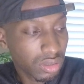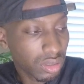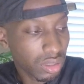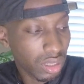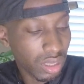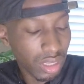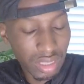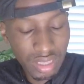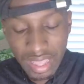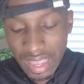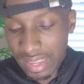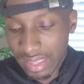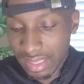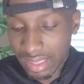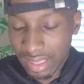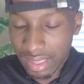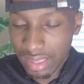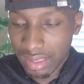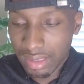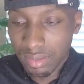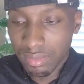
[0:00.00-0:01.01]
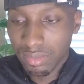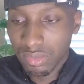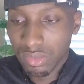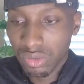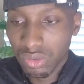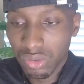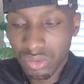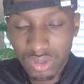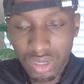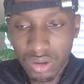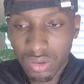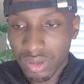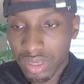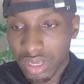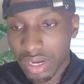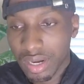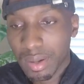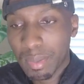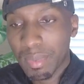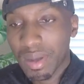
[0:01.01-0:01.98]
in that game who don't
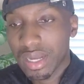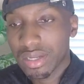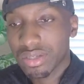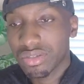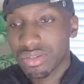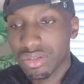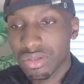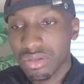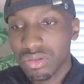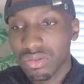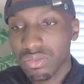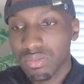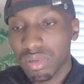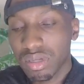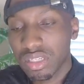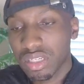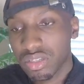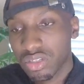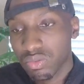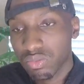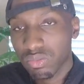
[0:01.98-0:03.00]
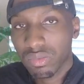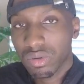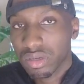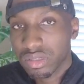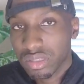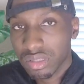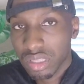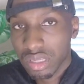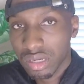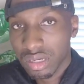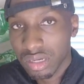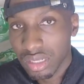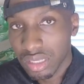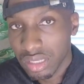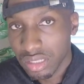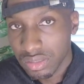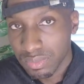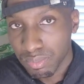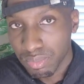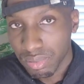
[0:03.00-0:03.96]
care about you, but they just want their
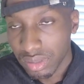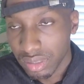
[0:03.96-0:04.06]
needs.